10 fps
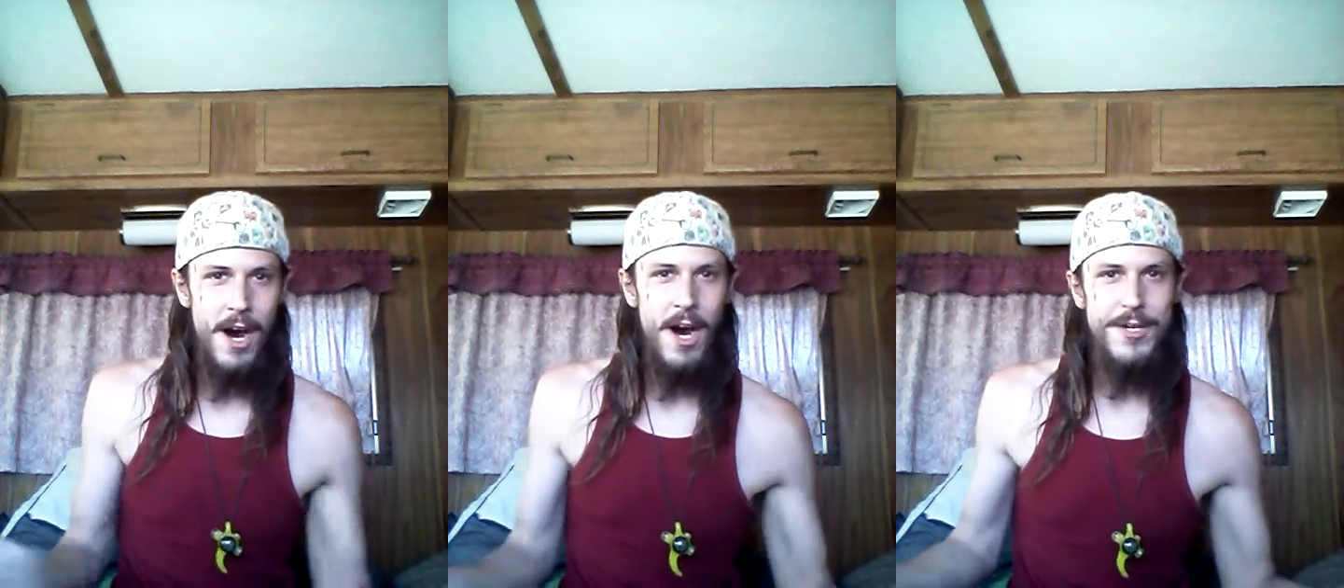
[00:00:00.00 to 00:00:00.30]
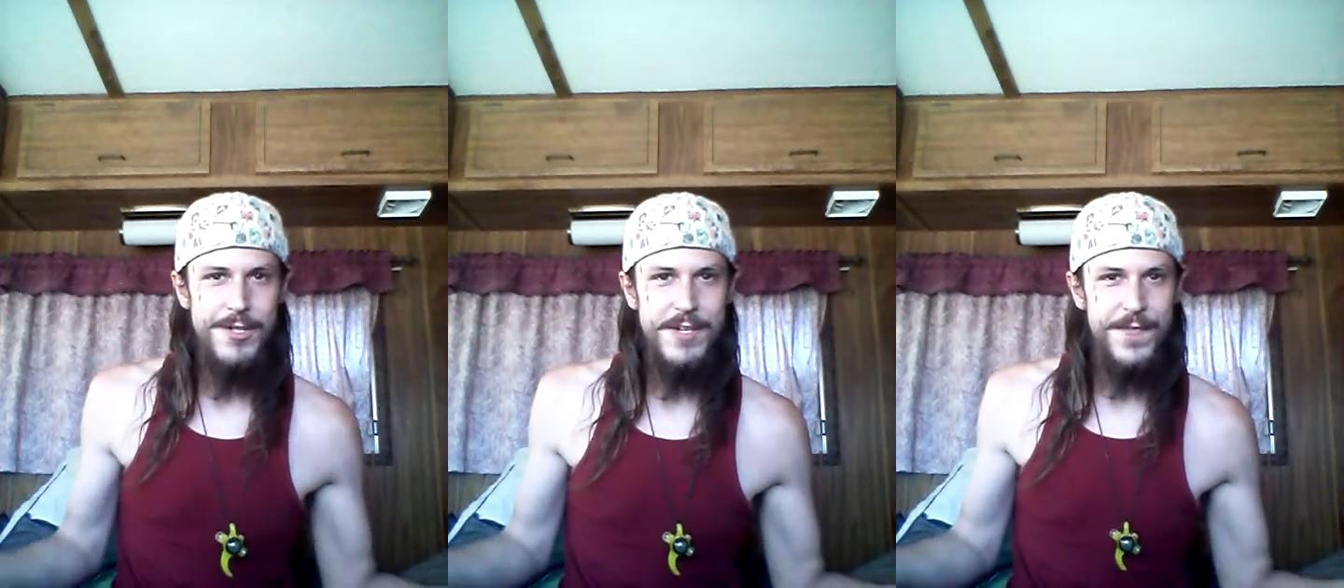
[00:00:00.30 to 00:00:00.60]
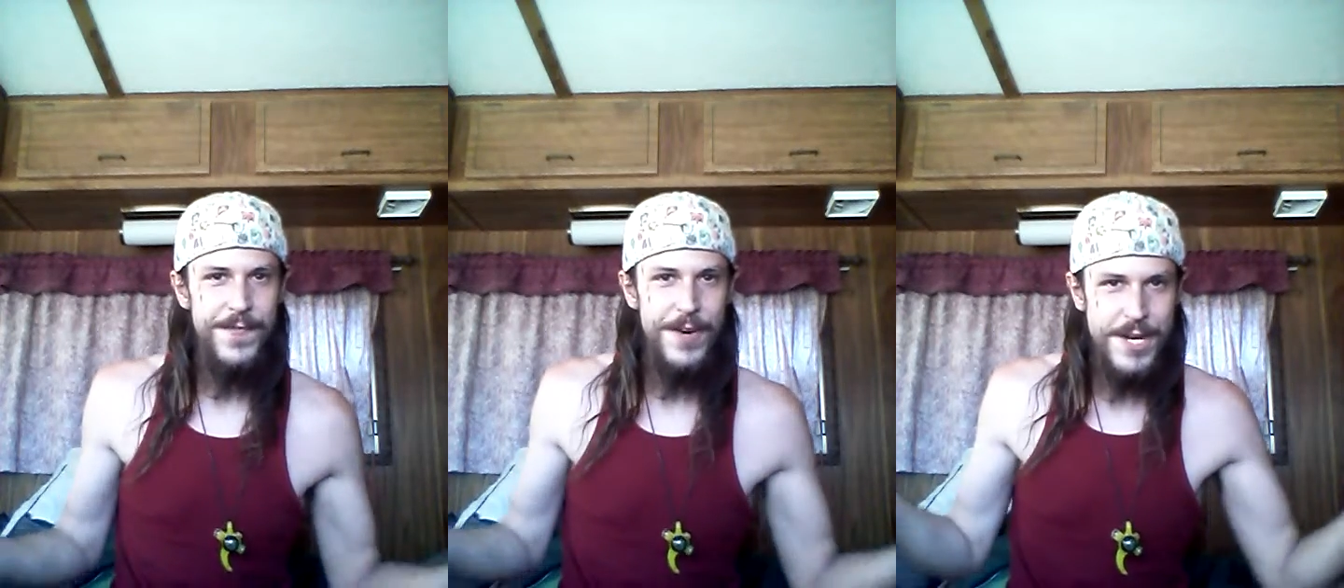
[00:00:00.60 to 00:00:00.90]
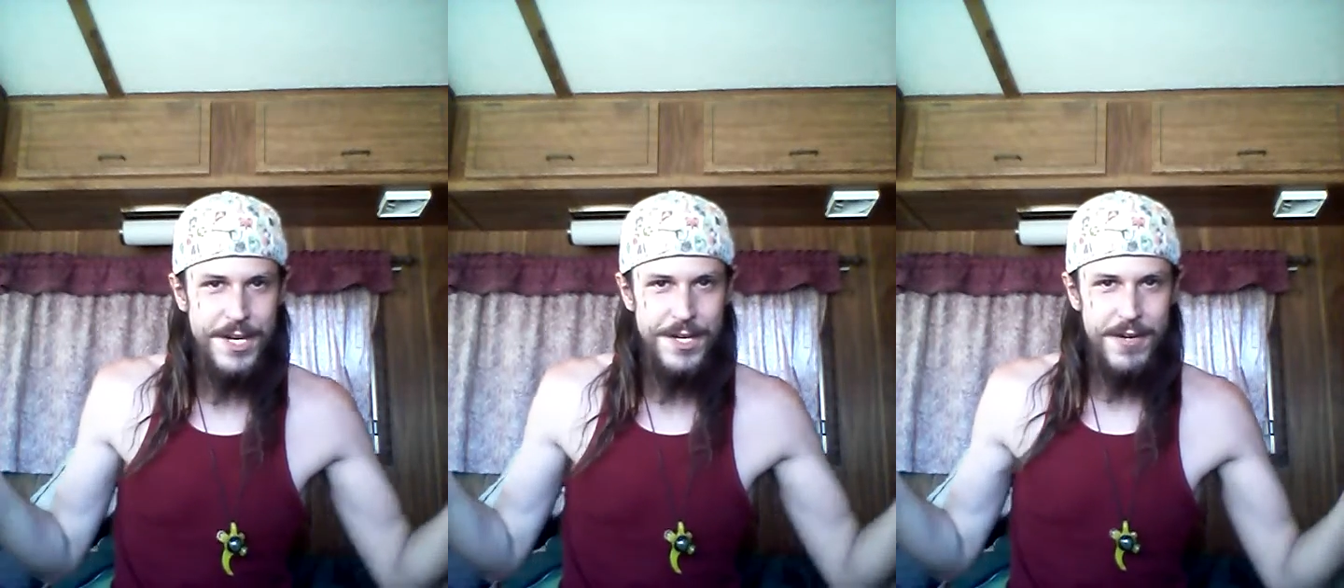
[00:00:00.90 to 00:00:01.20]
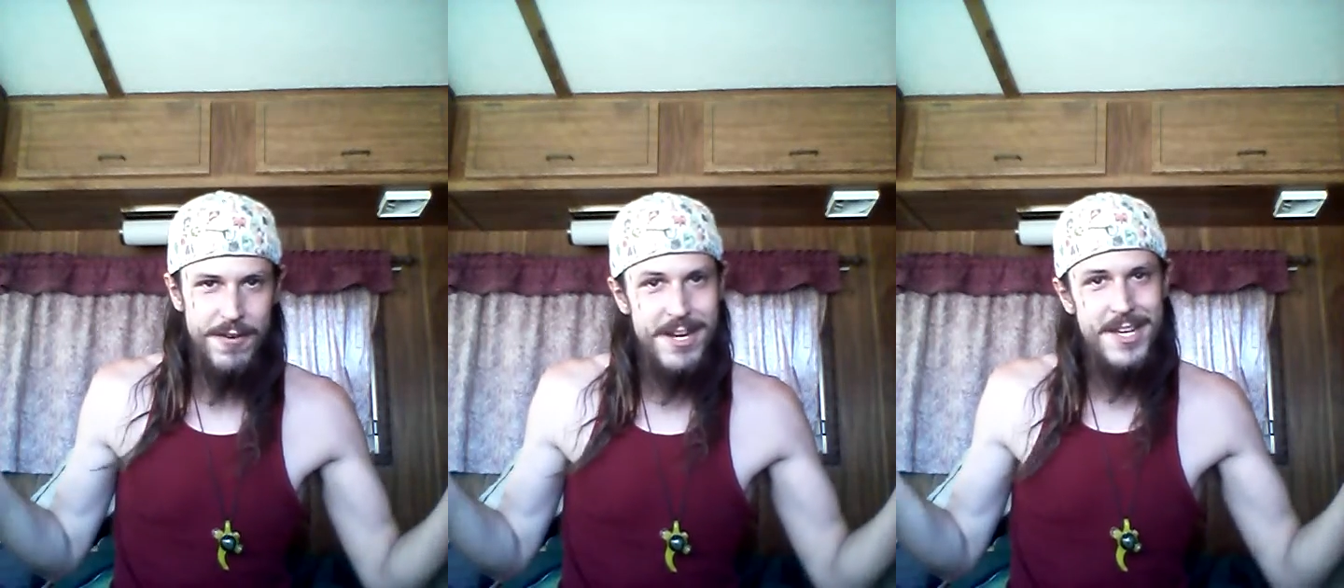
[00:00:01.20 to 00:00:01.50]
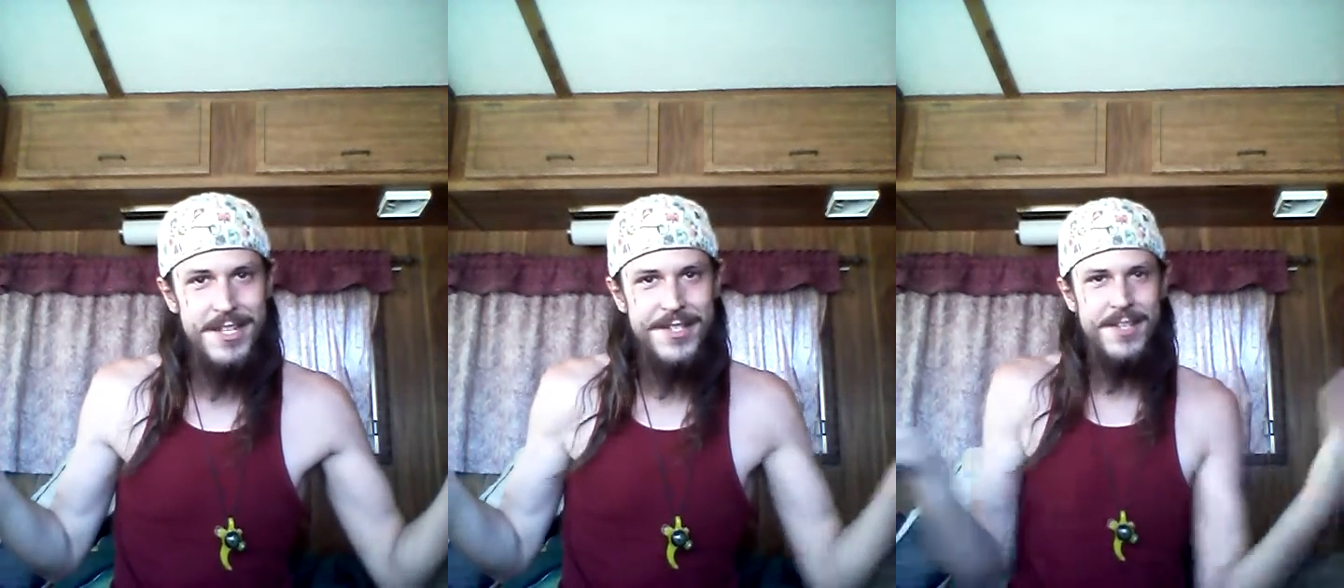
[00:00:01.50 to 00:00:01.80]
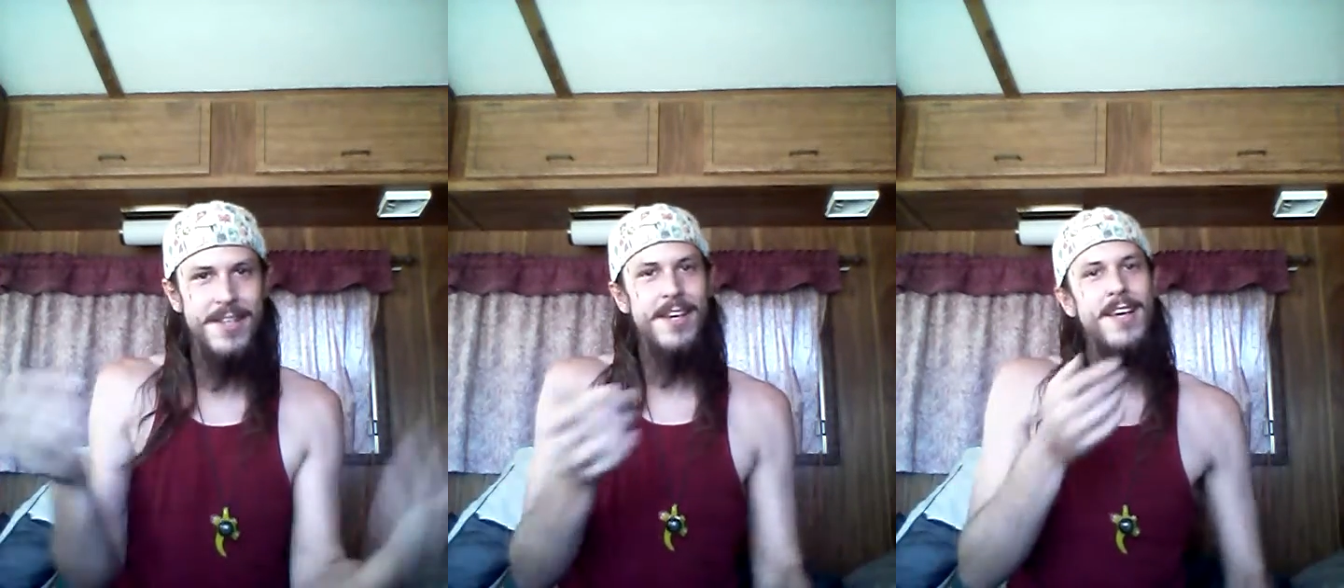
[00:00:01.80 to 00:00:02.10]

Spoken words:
100 freaking degrees.